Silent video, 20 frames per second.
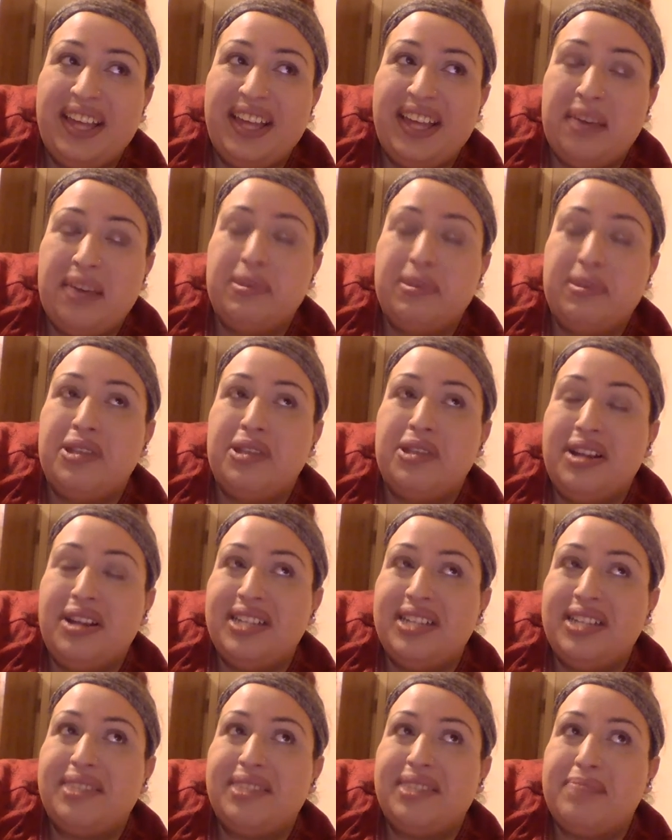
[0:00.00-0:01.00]
He was talking
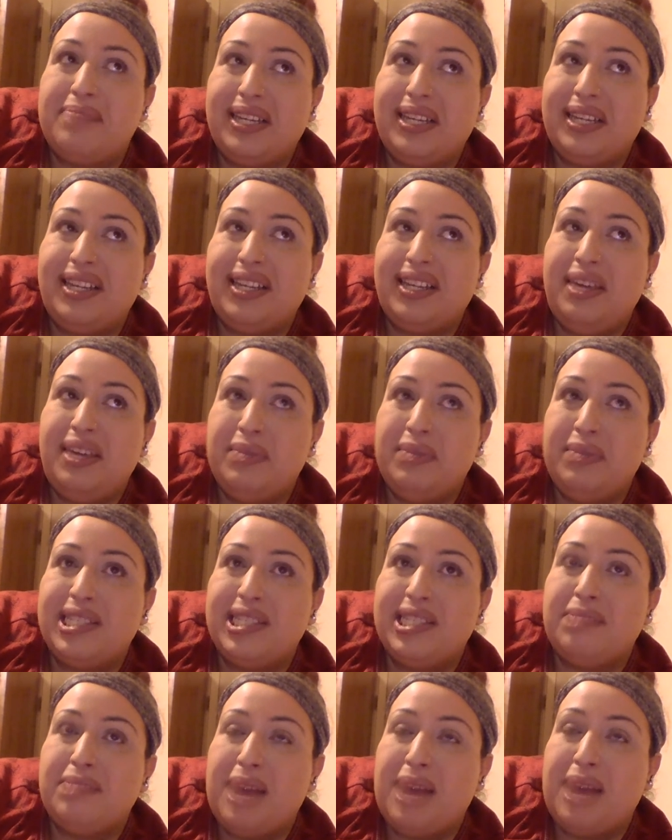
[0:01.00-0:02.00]
to somebody and he was
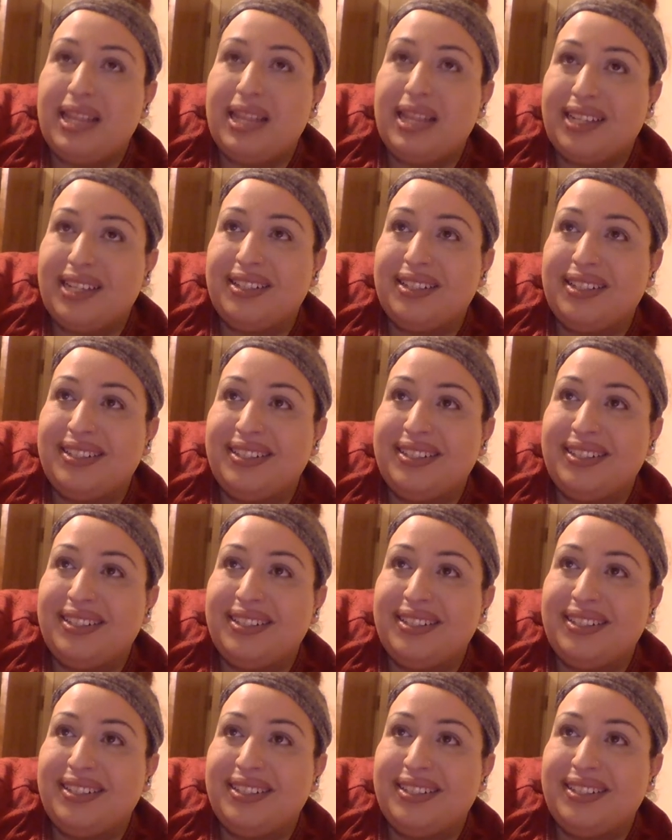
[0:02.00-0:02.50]
smiling.